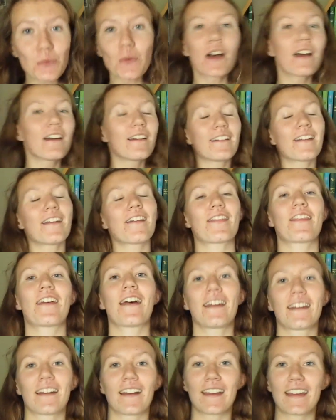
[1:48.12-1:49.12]
one
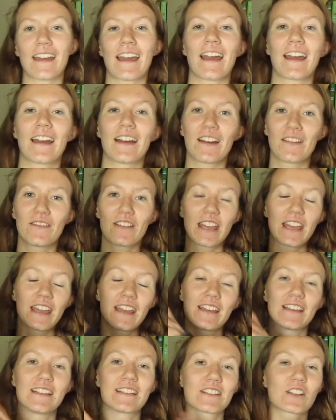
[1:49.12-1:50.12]
that I have
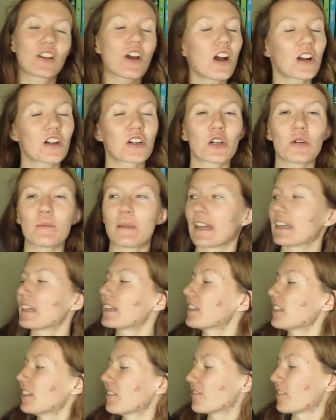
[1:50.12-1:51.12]
is Gone Girl by
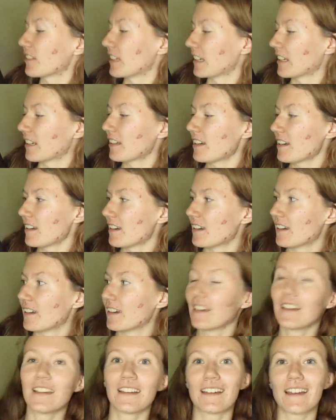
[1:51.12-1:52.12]
Gillian Flynn.
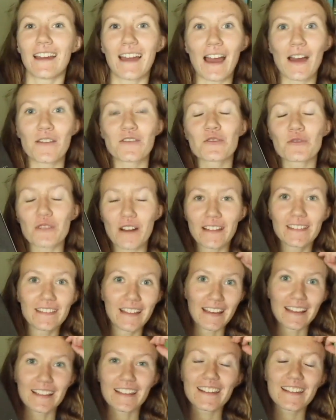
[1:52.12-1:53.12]
Haven't read
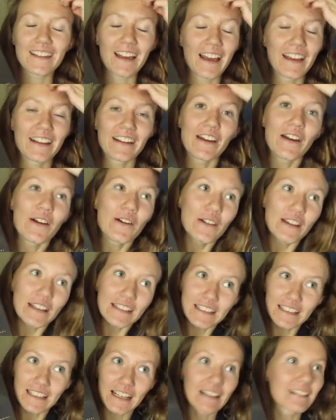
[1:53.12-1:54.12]
this, I know,
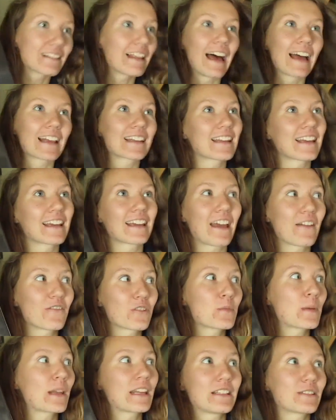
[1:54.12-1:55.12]
it's a classic,
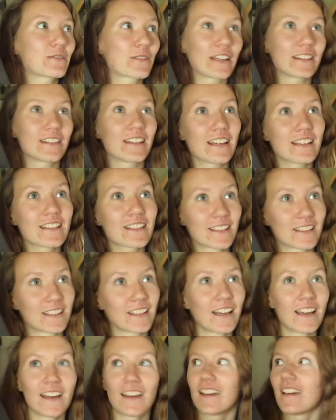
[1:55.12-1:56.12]
everybody's read this.
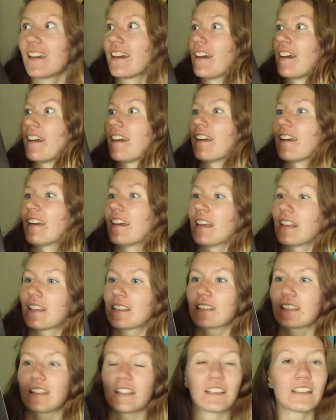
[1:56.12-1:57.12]

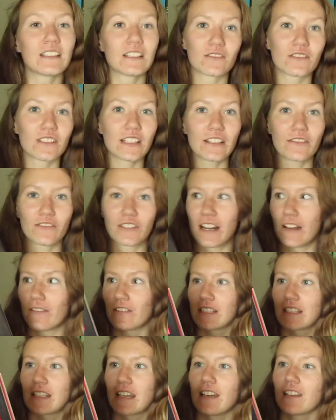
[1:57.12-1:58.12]
It's Gillian Flynn, for
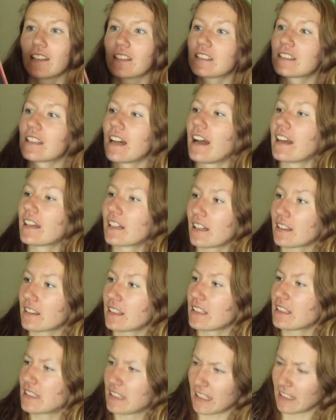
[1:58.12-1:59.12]
heaven's sakes. I got
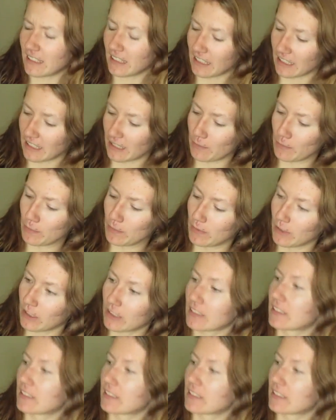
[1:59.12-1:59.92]
this at like a book